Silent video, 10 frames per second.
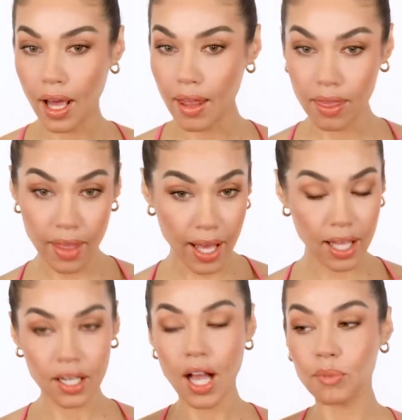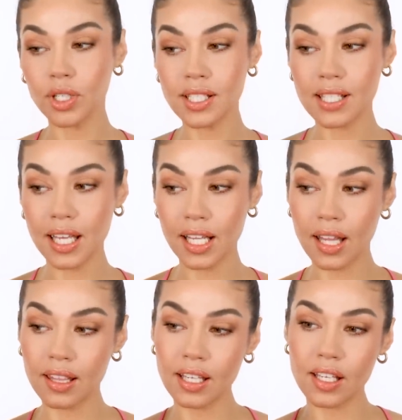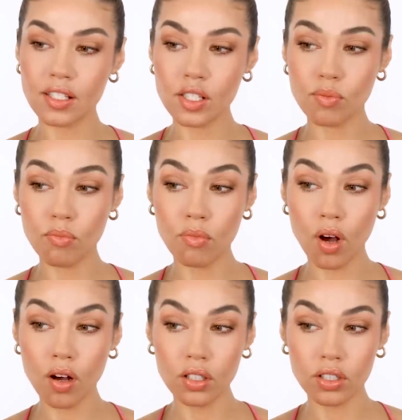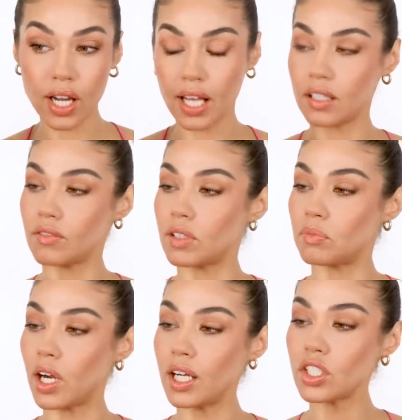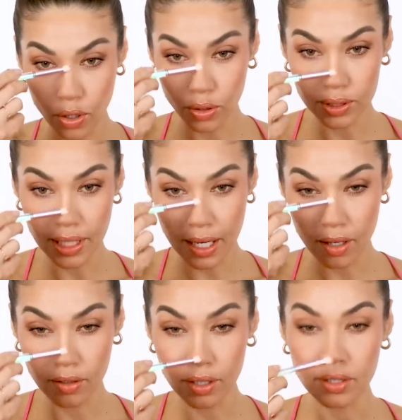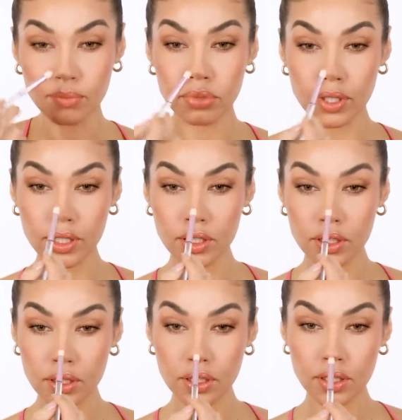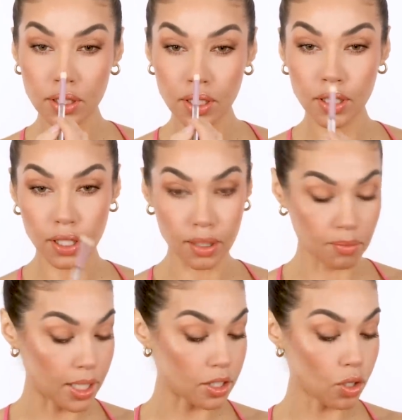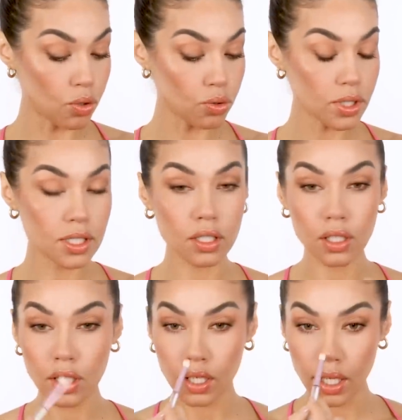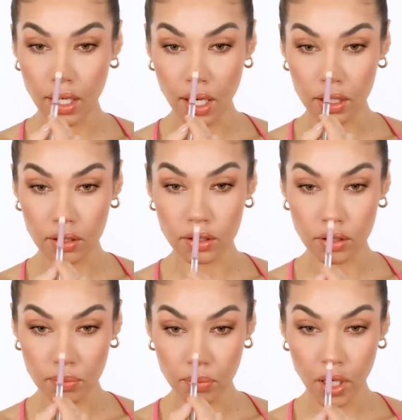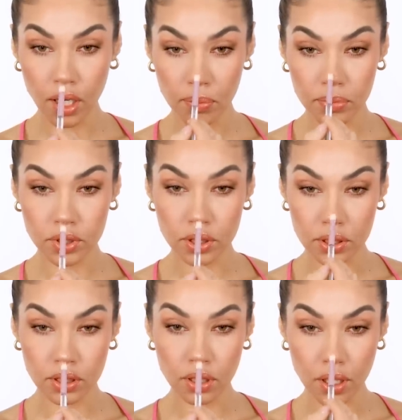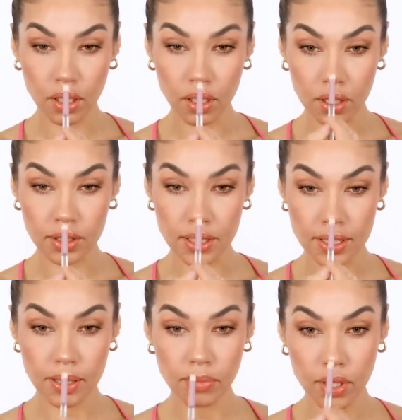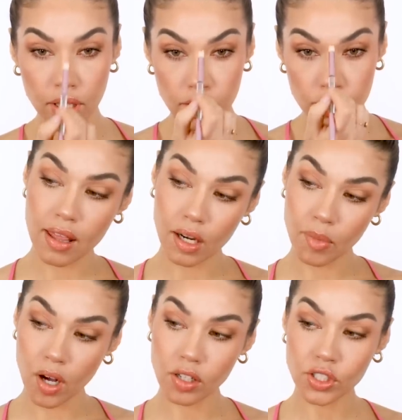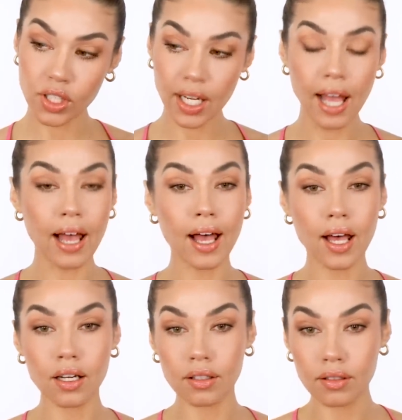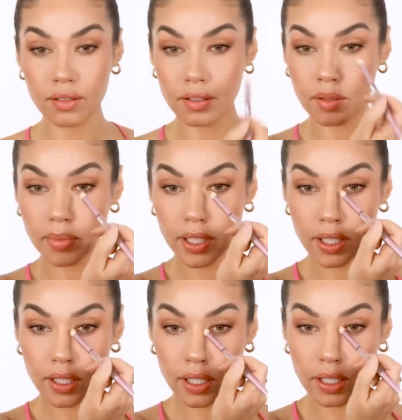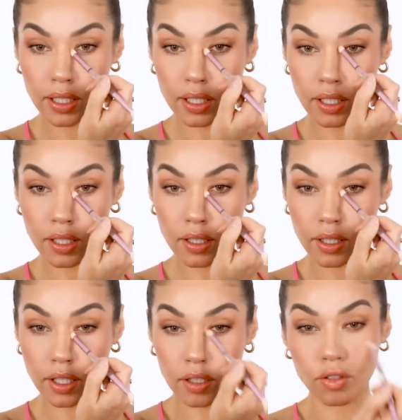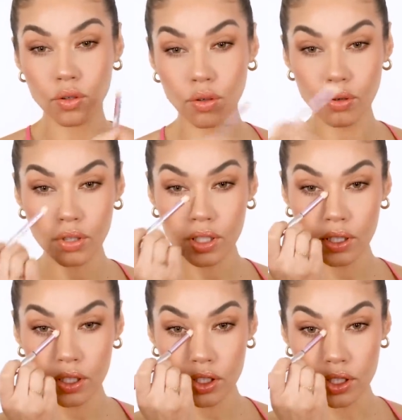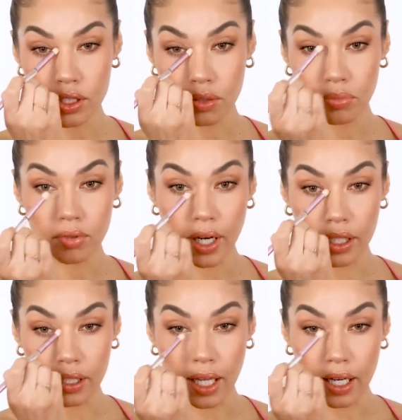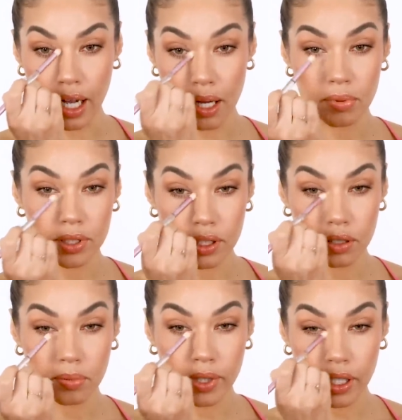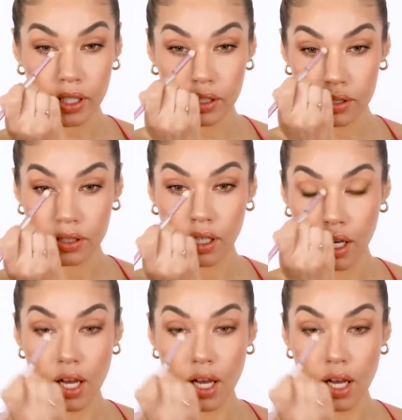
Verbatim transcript: And then I'm gonna take the smaller end of the brush, go down the bridge of my nose and add a little pop just on the tip there. And then I'm also gonna add a little bit in the inner corner just to brighten that up a little bit.